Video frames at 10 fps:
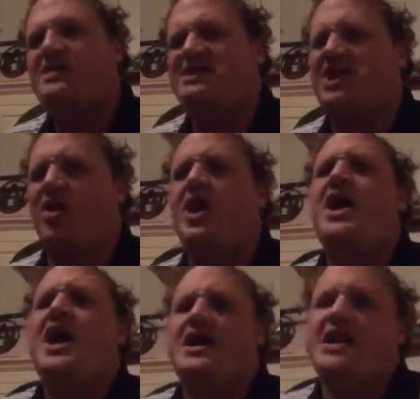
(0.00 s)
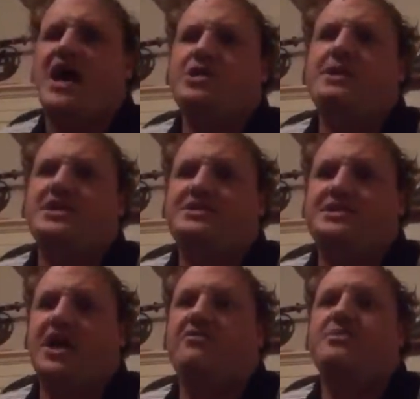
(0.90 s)
this is all documented
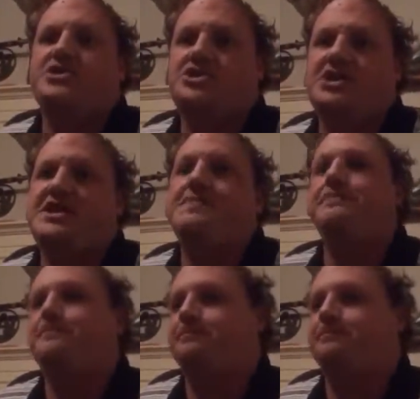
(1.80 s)
stuff, but she